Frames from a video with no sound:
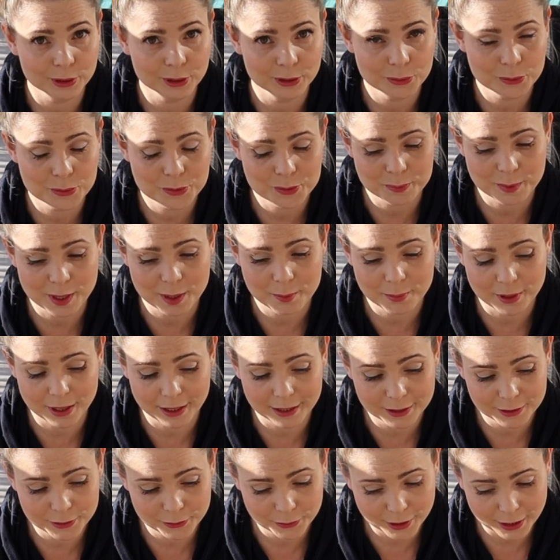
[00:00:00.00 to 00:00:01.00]
lose my
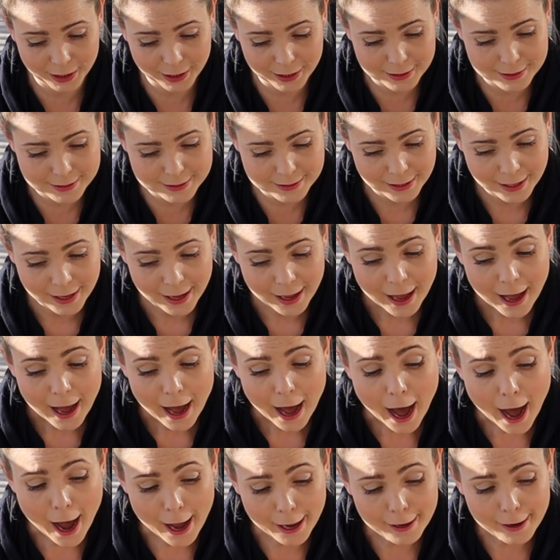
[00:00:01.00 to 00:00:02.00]
mind, you guys.
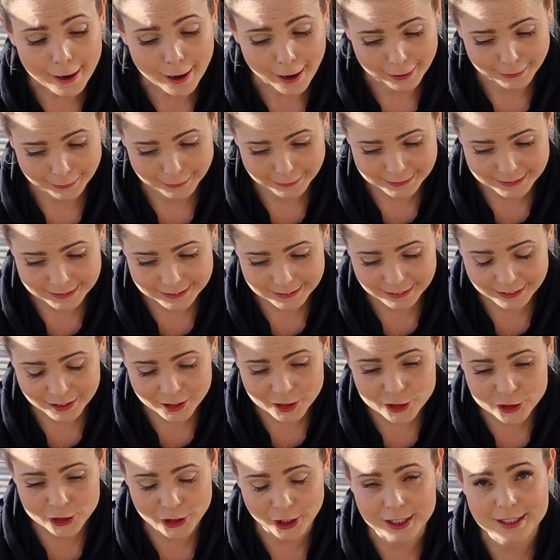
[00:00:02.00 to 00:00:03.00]
I honestly
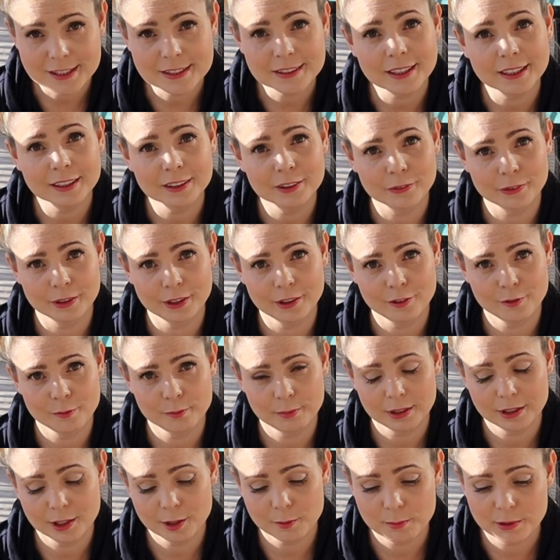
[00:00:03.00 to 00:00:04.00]
just got rid of
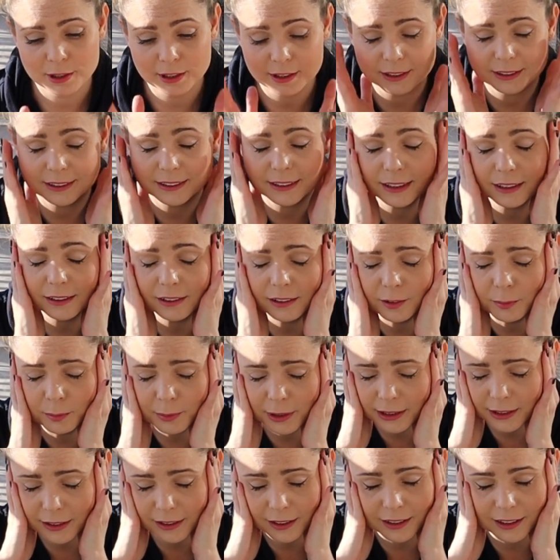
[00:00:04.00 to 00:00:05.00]
millibugs. Oh
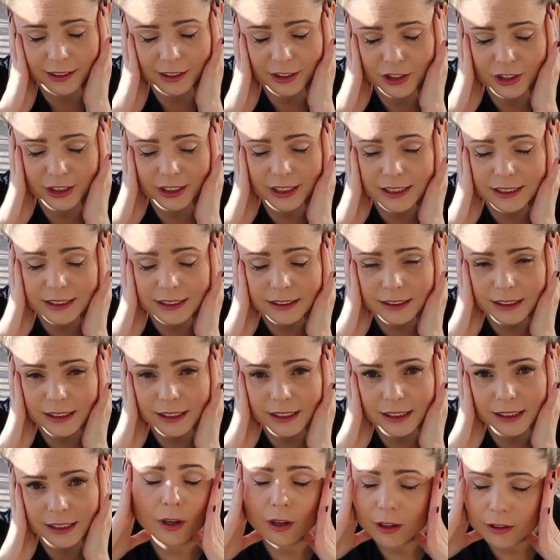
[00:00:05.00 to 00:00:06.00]
my gosh, it's like
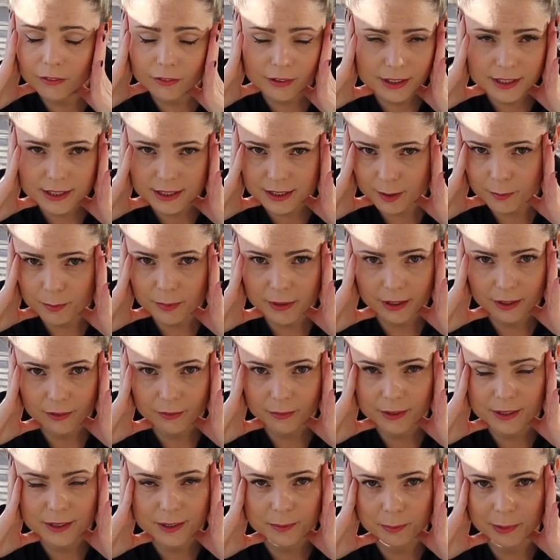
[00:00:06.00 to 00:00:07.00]
always something
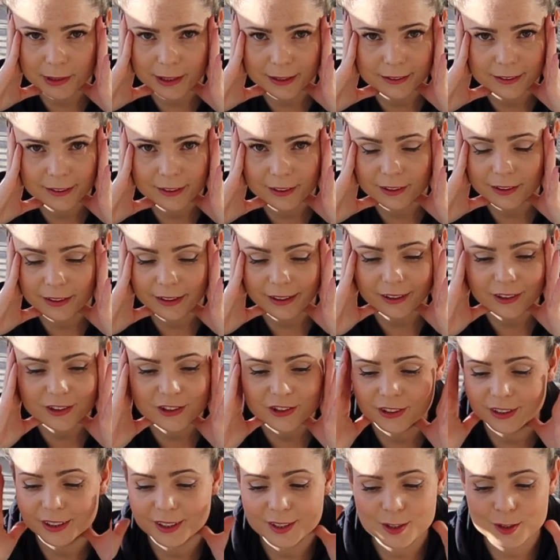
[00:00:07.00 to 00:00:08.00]
with plant
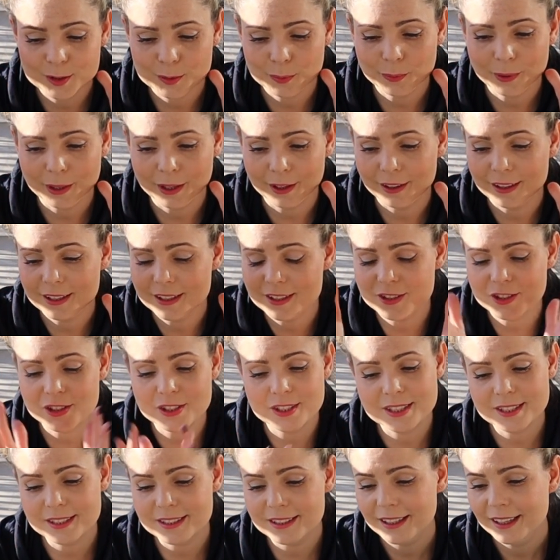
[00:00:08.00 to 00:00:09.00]
collection, I swear. It
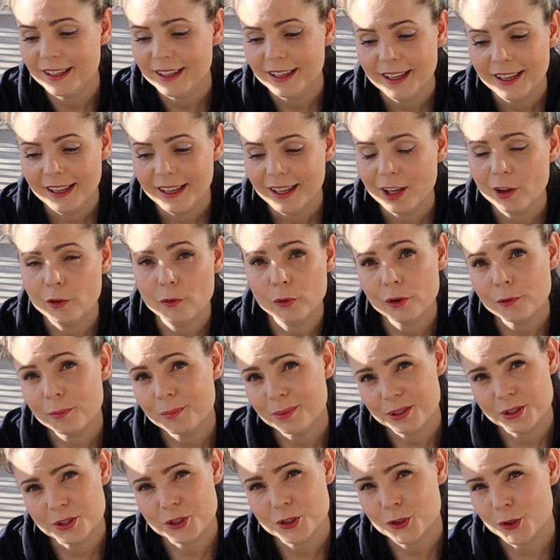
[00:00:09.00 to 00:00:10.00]
just, it would have
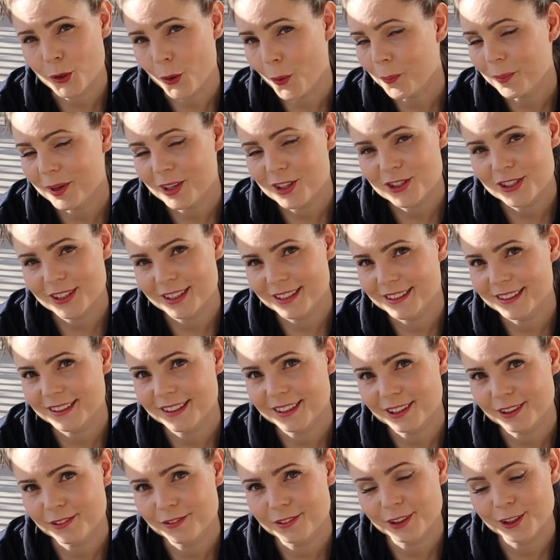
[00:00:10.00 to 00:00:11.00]
been so much
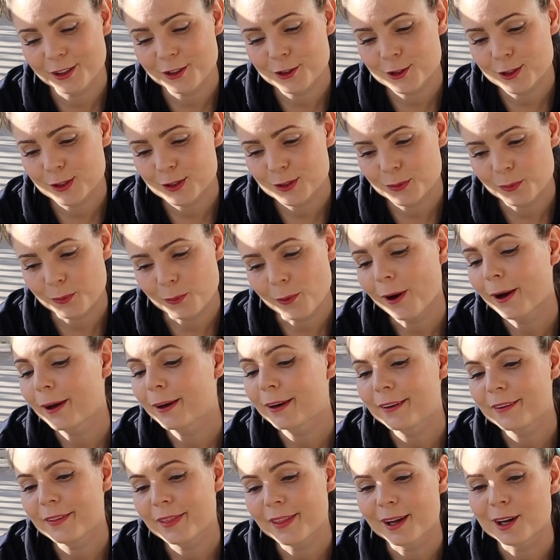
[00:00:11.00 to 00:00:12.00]
easier if we could just
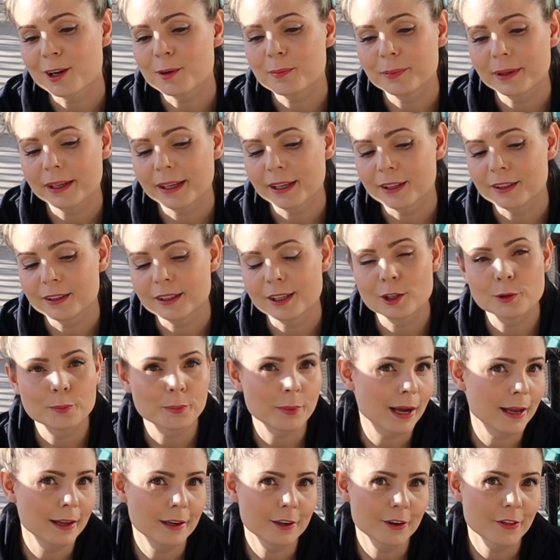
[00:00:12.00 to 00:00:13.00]
water them and
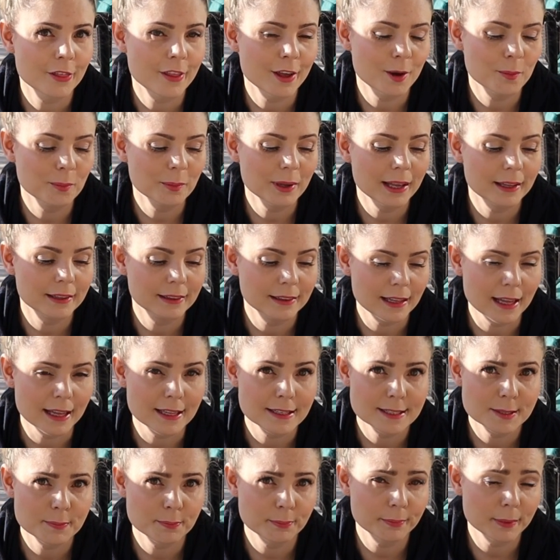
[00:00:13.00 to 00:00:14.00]
admire them, and
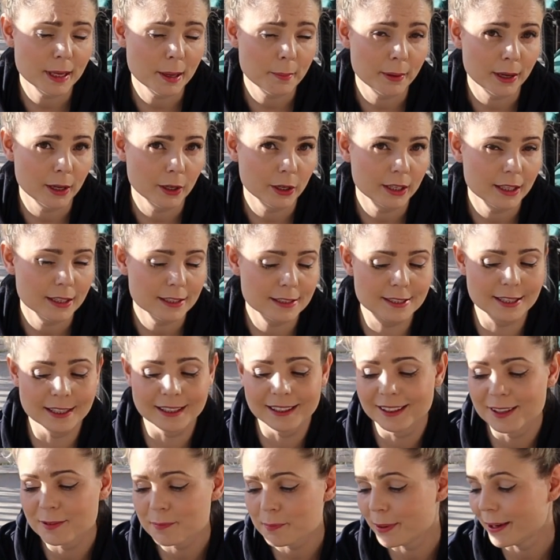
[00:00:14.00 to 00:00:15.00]
that's about it.
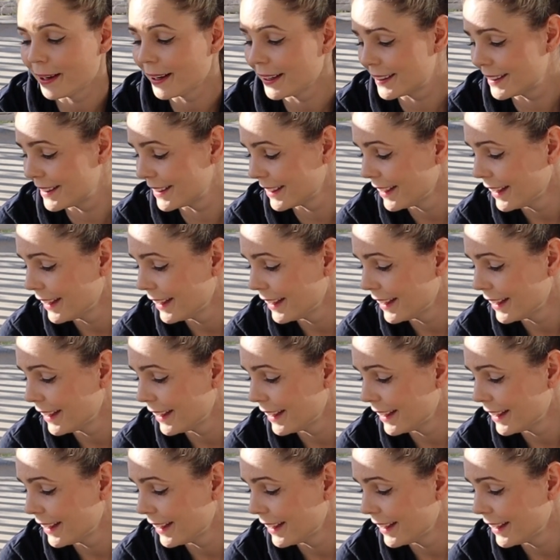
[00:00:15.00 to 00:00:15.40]
But